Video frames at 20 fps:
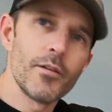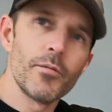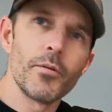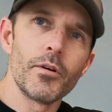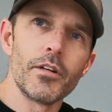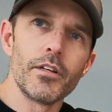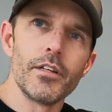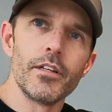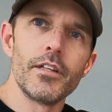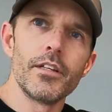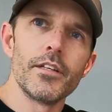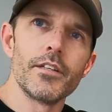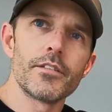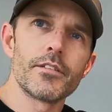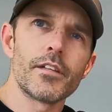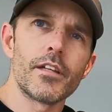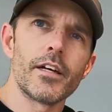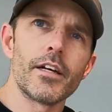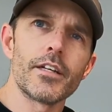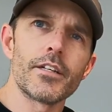But it is
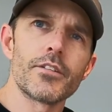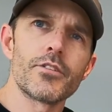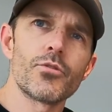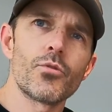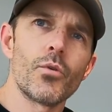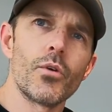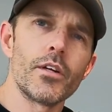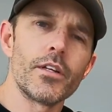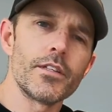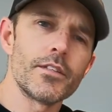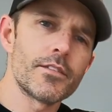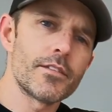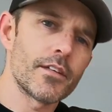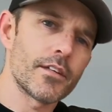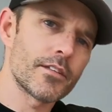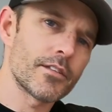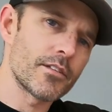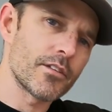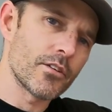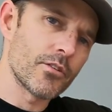like
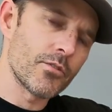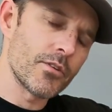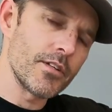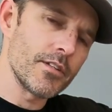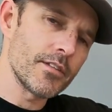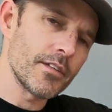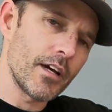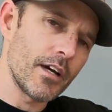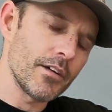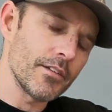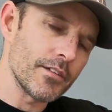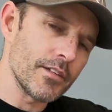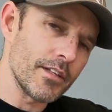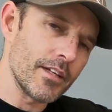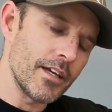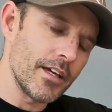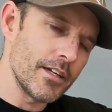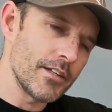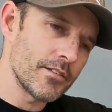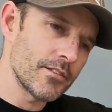26 degrees out
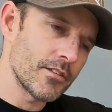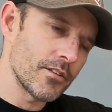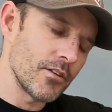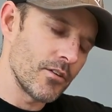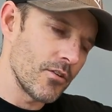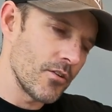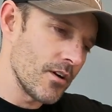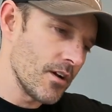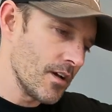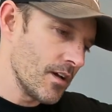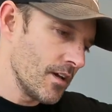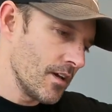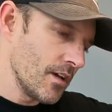today, so